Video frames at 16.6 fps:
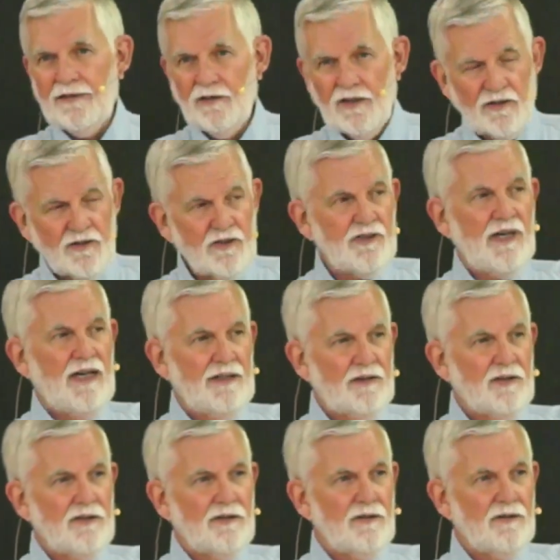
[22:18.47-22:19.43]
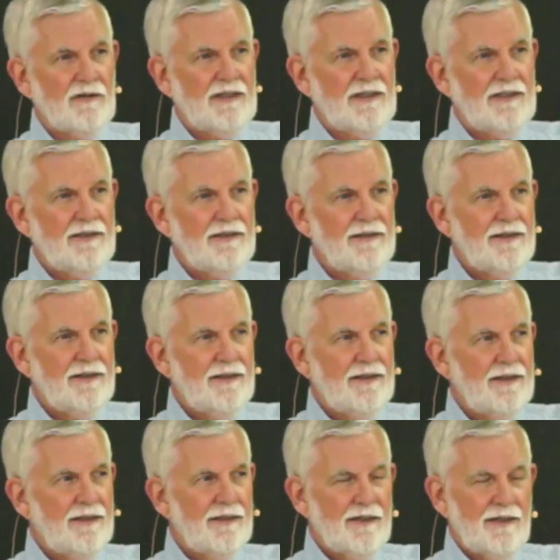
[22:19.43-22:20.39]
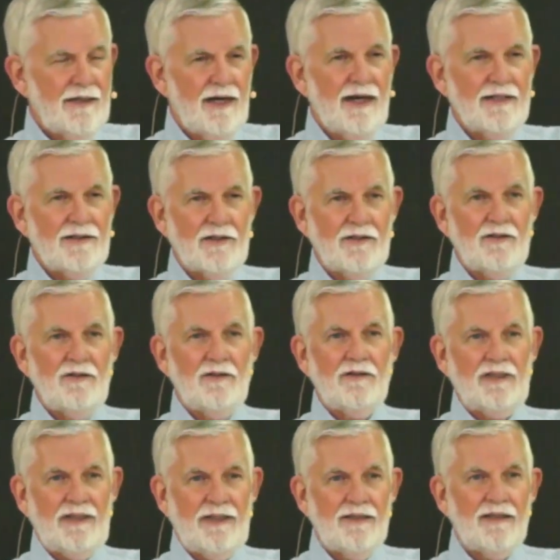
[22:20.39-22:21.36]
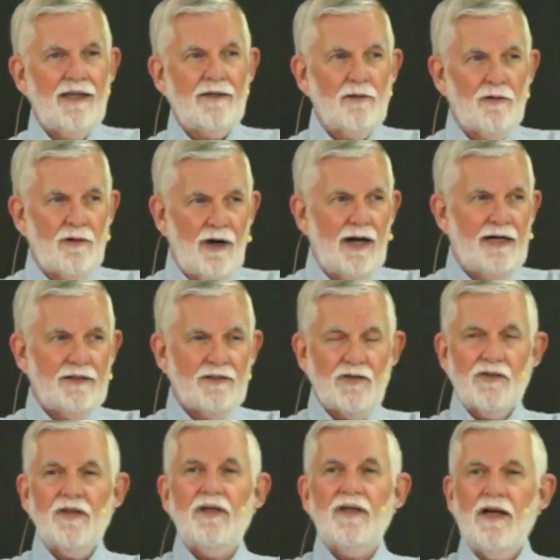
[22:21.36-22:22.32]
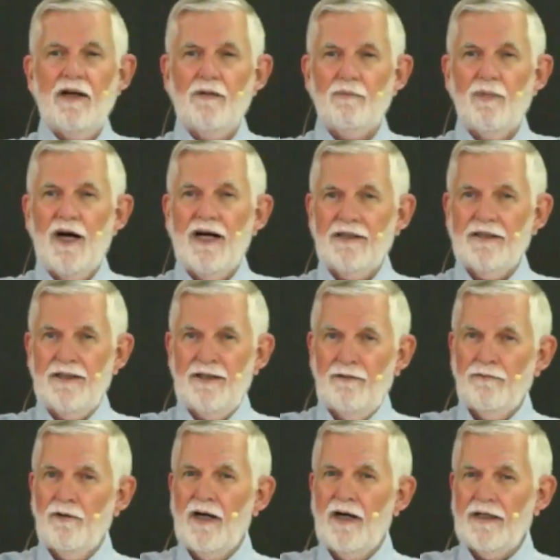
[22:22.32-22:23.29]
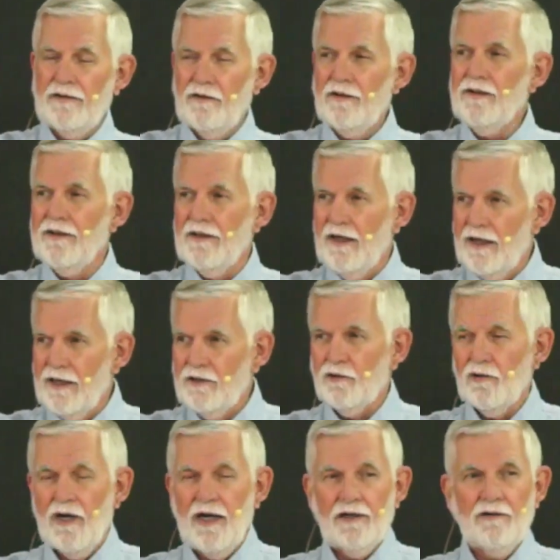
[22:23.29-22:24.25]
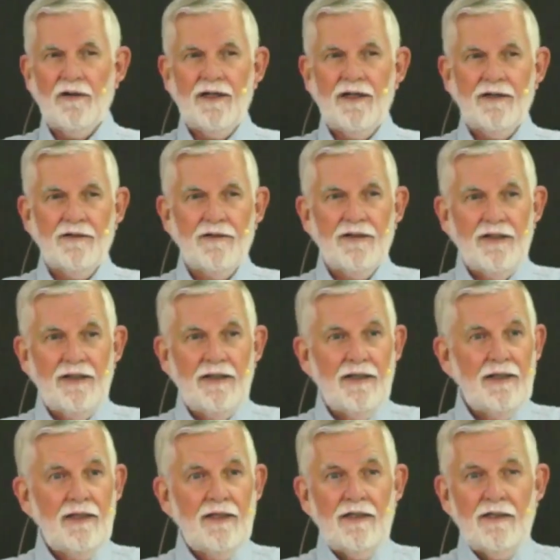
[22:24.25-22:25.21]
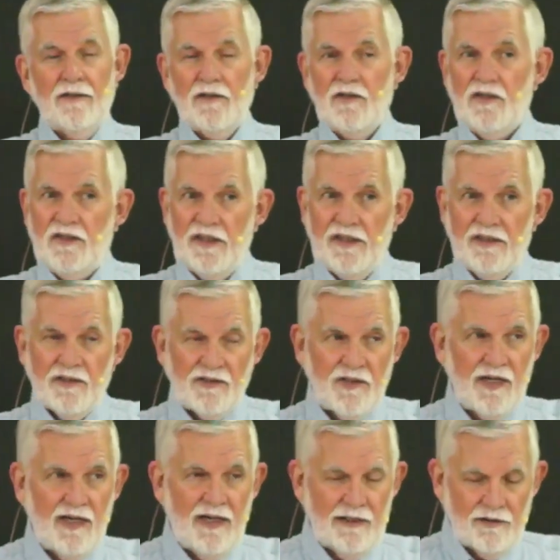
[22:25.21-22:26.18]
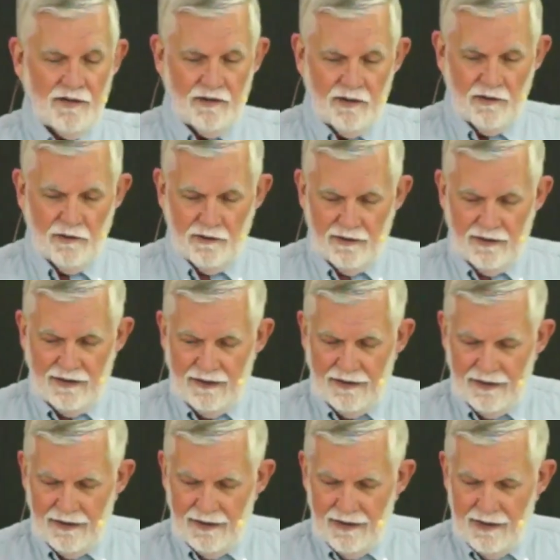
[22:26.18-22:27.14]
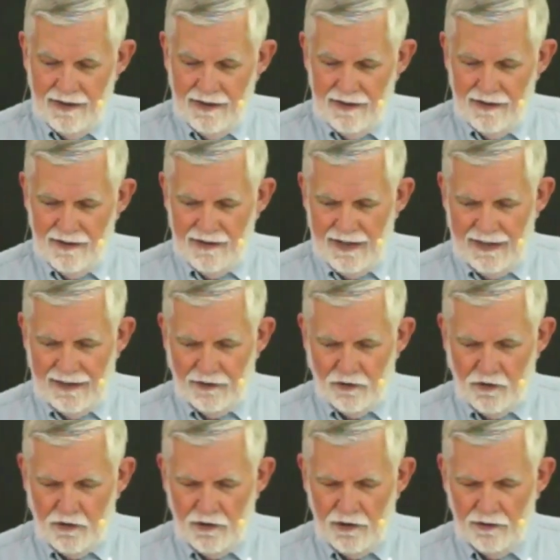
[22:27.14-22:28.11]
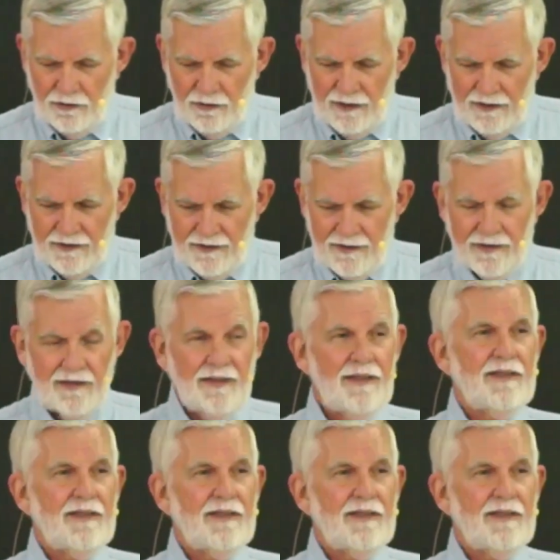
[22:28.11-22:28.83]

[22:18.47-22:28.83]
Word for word: and discontinuity. Continuity, they cross a body of water on dry ground. Discontinuity, they do it